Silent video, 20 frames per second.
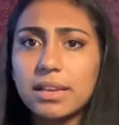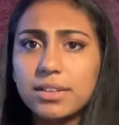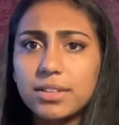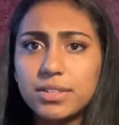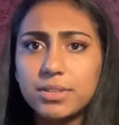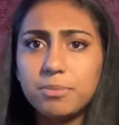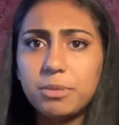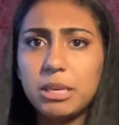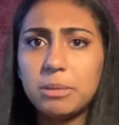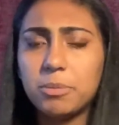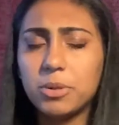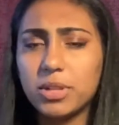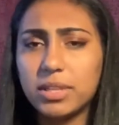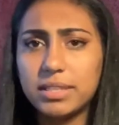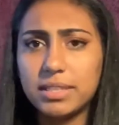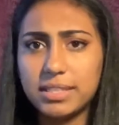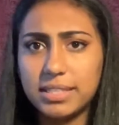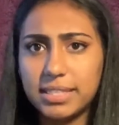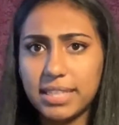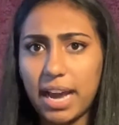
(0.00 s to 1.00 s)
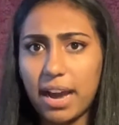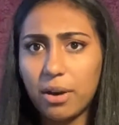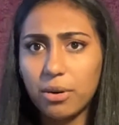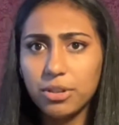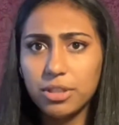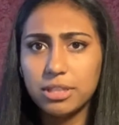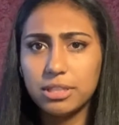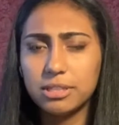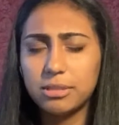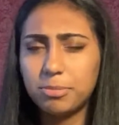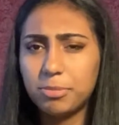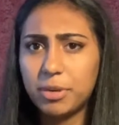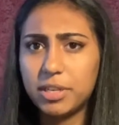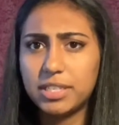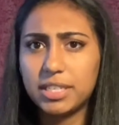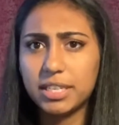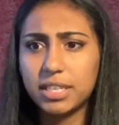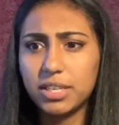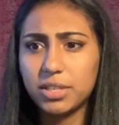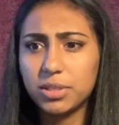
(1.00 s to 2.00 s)
people in the south,
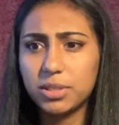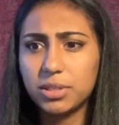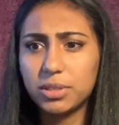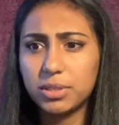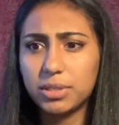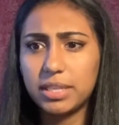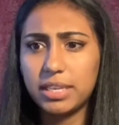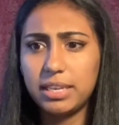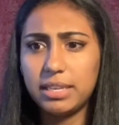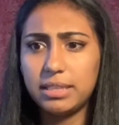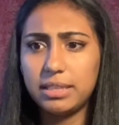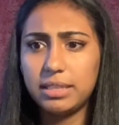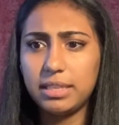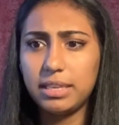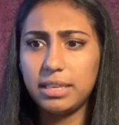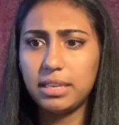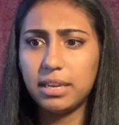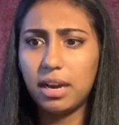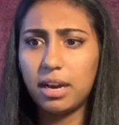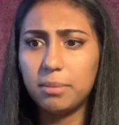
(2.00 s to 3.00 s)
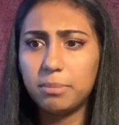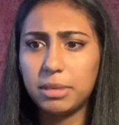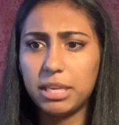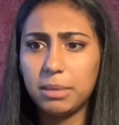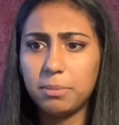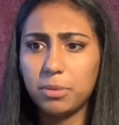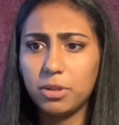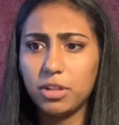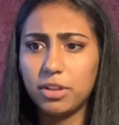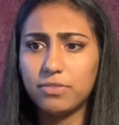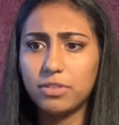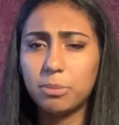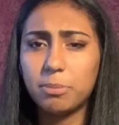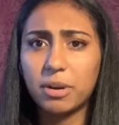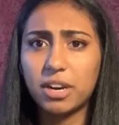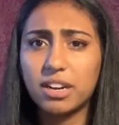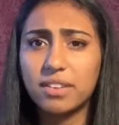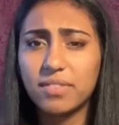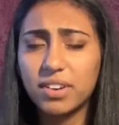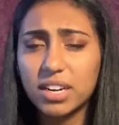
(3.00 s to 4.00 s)
particularly the people of the
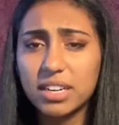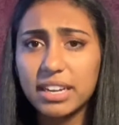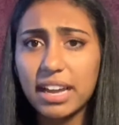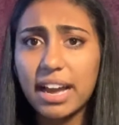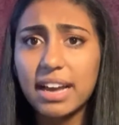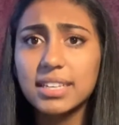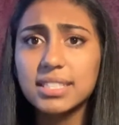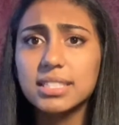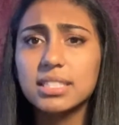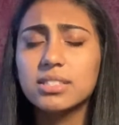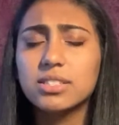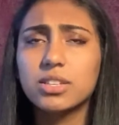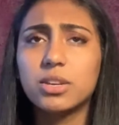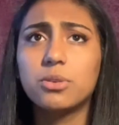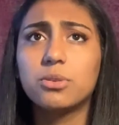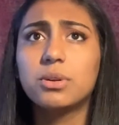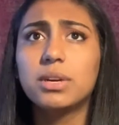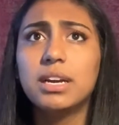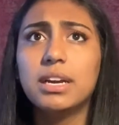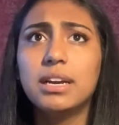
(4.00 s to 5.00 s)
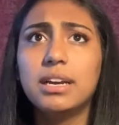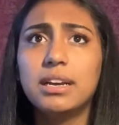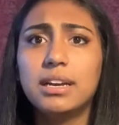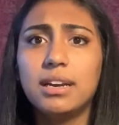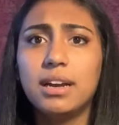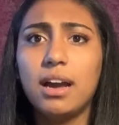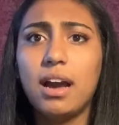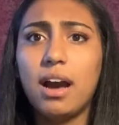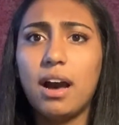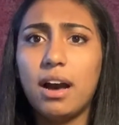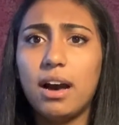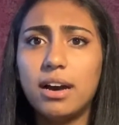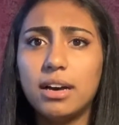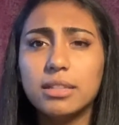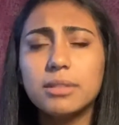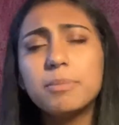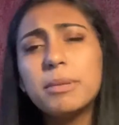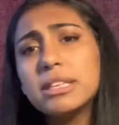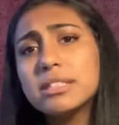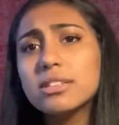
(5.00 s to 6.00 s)
Baravar caste, so
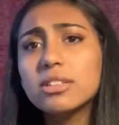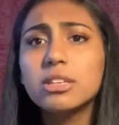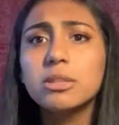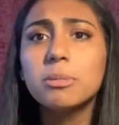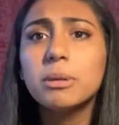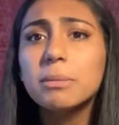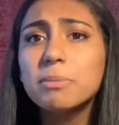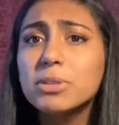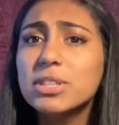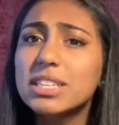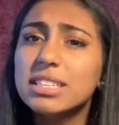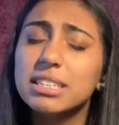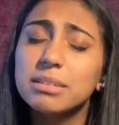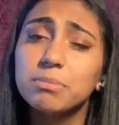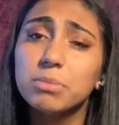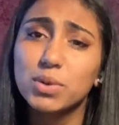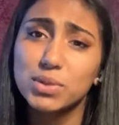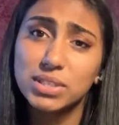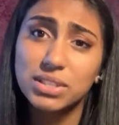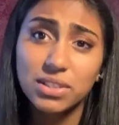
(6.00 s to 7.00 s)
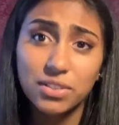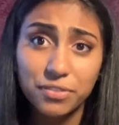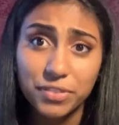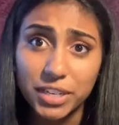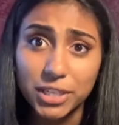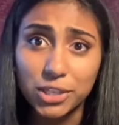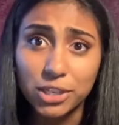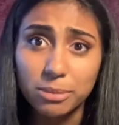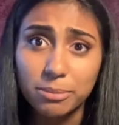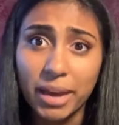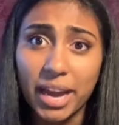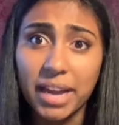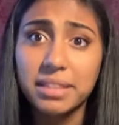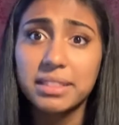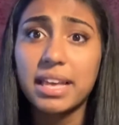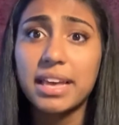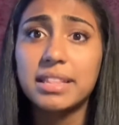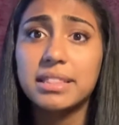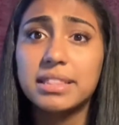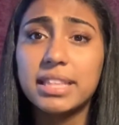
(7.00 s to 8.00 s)
basically the people that did most of the fishing back
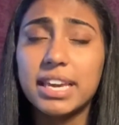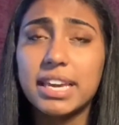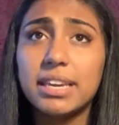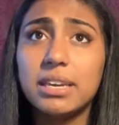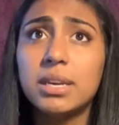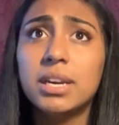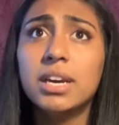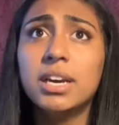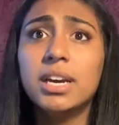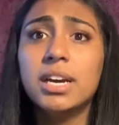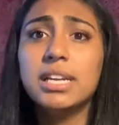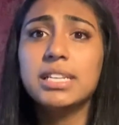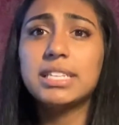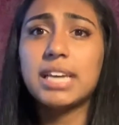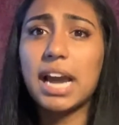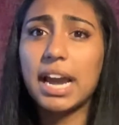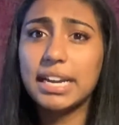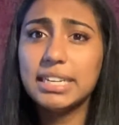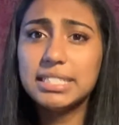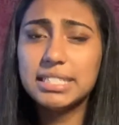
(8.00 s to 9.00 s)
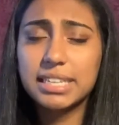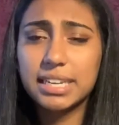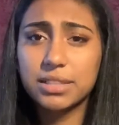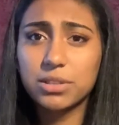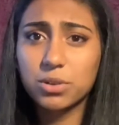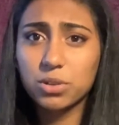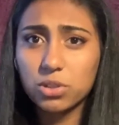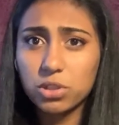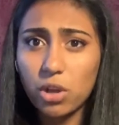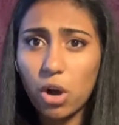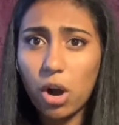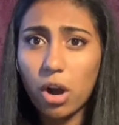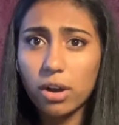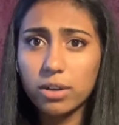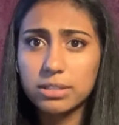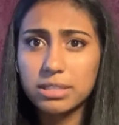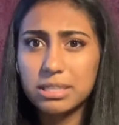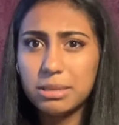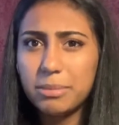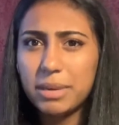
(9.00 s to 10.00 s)
then, they tied together
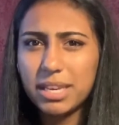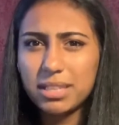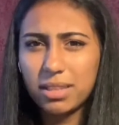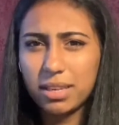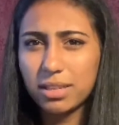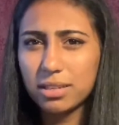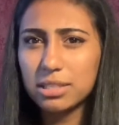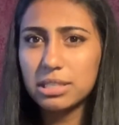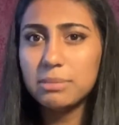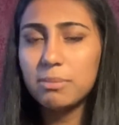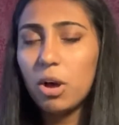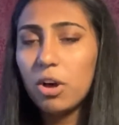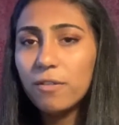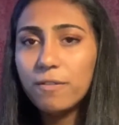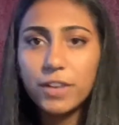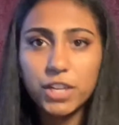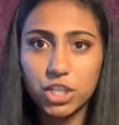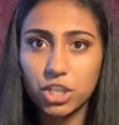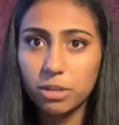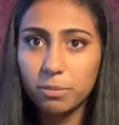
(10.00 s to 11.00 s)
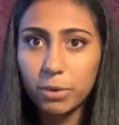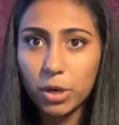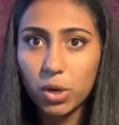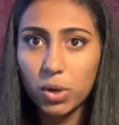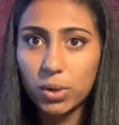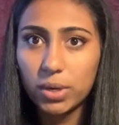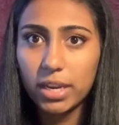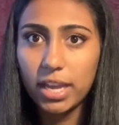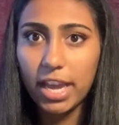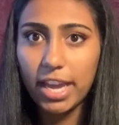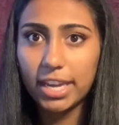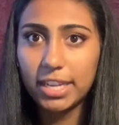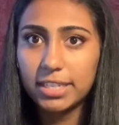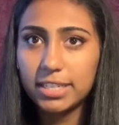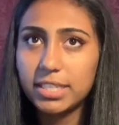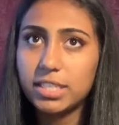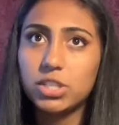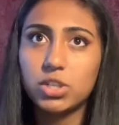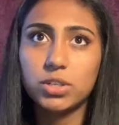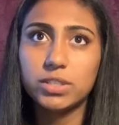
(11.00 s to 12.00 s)
logs to make like a small fishing boat, and
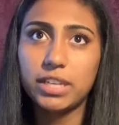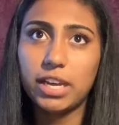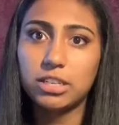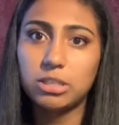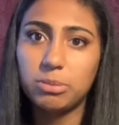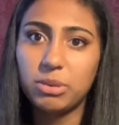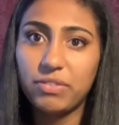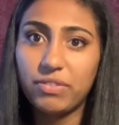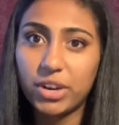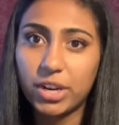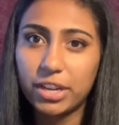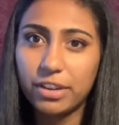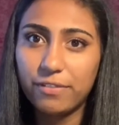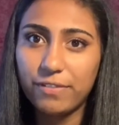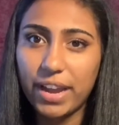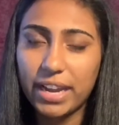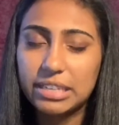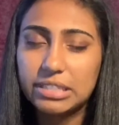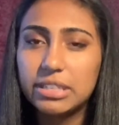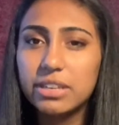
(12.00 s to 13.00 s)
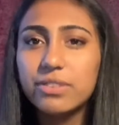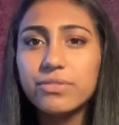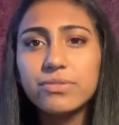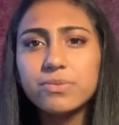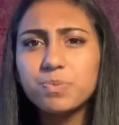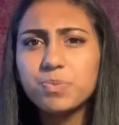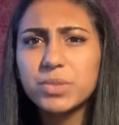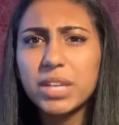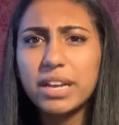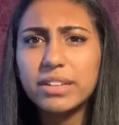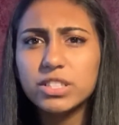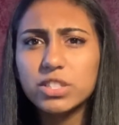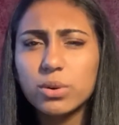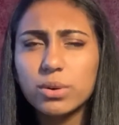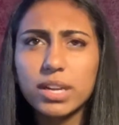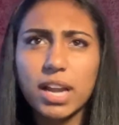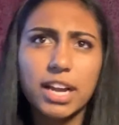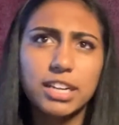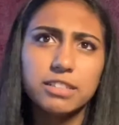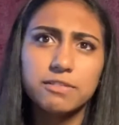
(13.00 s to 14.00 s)
it turned out to be very effective. And so
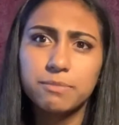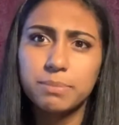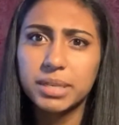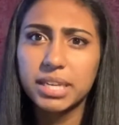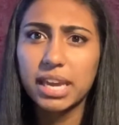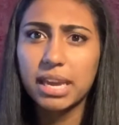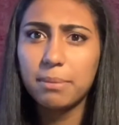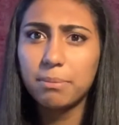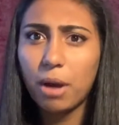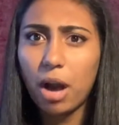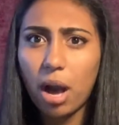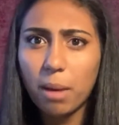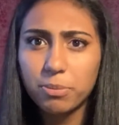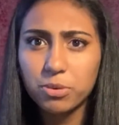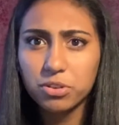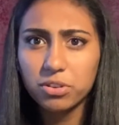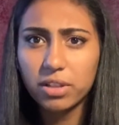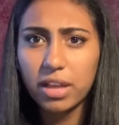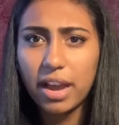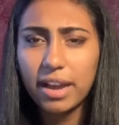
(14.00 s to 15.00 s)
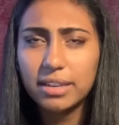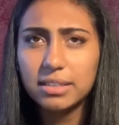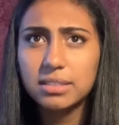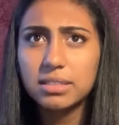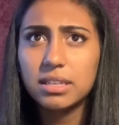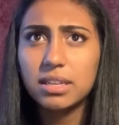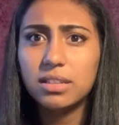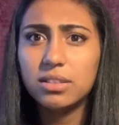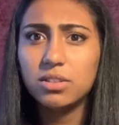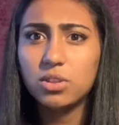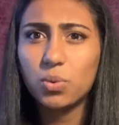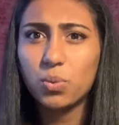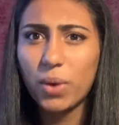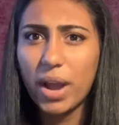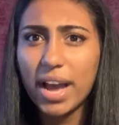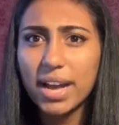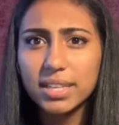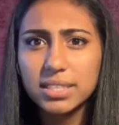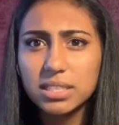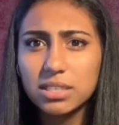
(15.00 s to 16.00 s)
it kind of became popularized in the
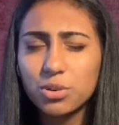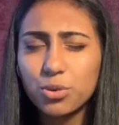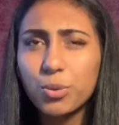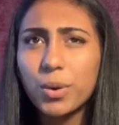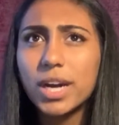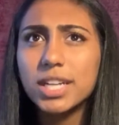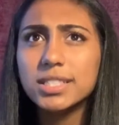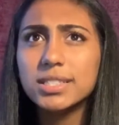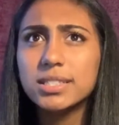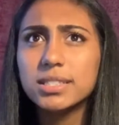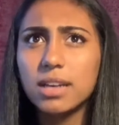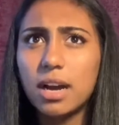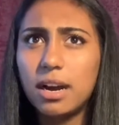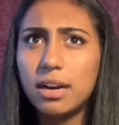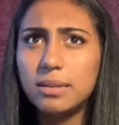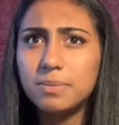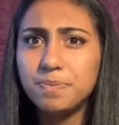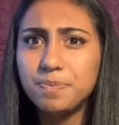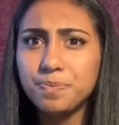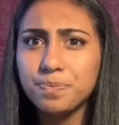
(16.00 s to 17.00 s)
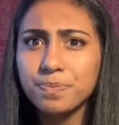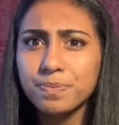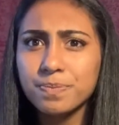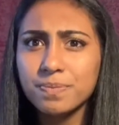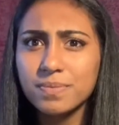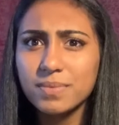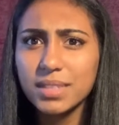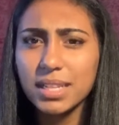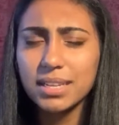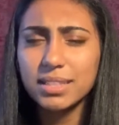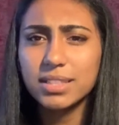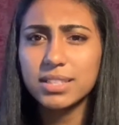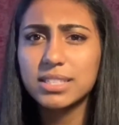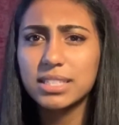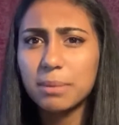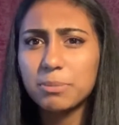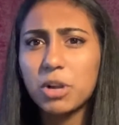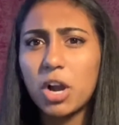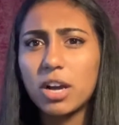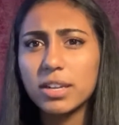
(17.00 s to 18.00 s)
West once the
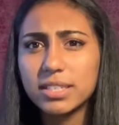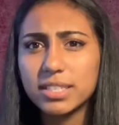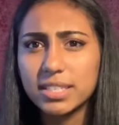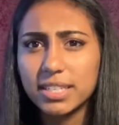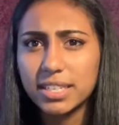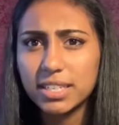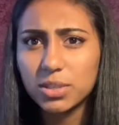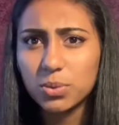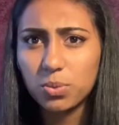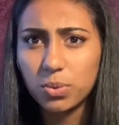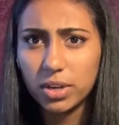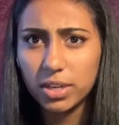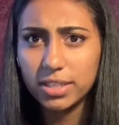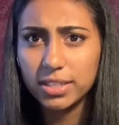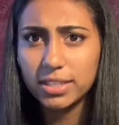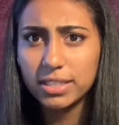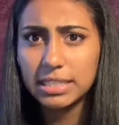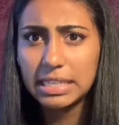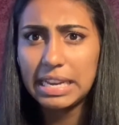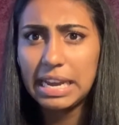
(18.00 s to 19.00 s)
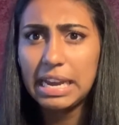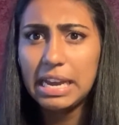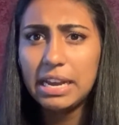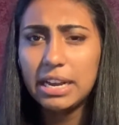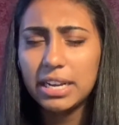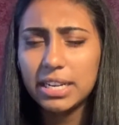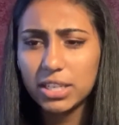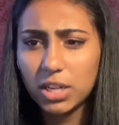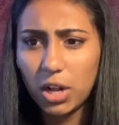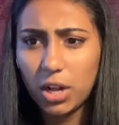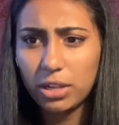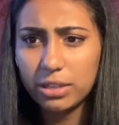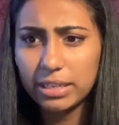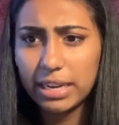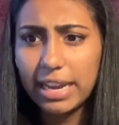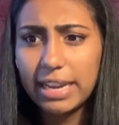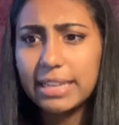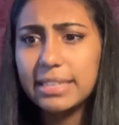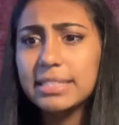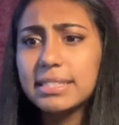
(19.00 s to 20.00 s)
subcontinent was
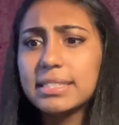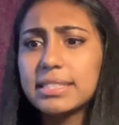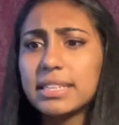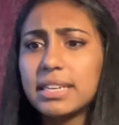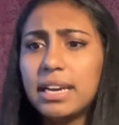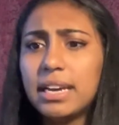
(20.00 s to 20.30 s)
colonized.